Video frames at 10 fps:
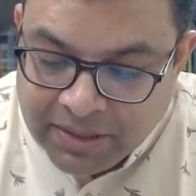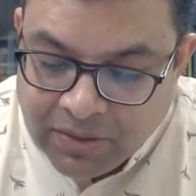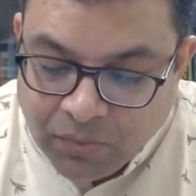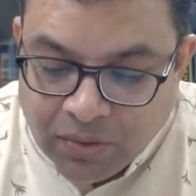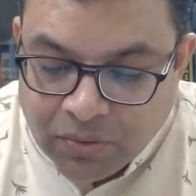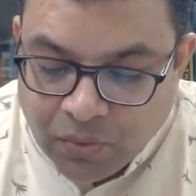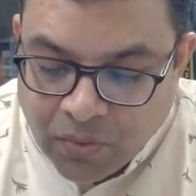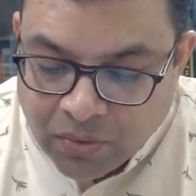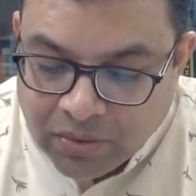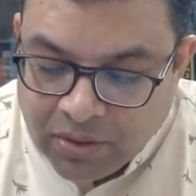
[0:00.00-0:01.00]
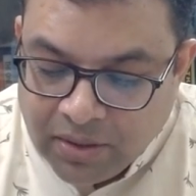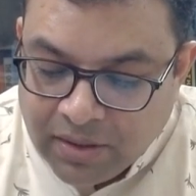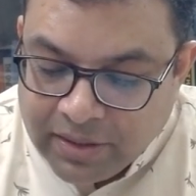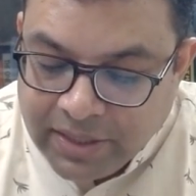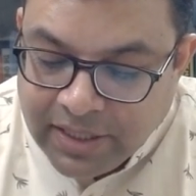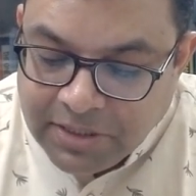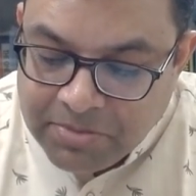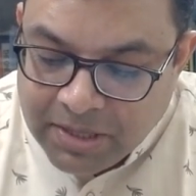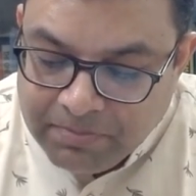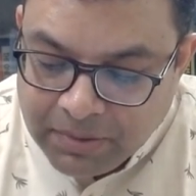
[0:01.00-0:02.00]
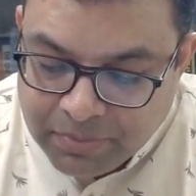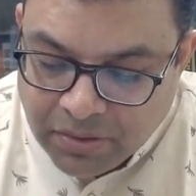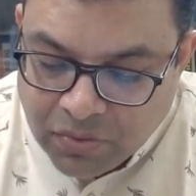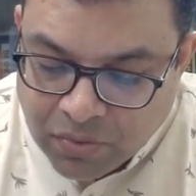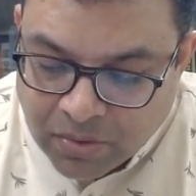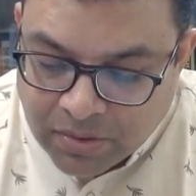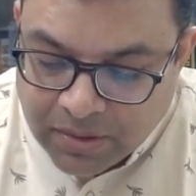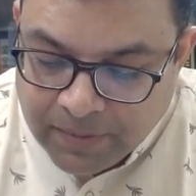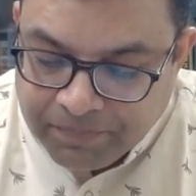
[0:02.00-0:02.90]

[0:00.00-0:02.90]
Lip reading: make the world go on. Deeds make people go on,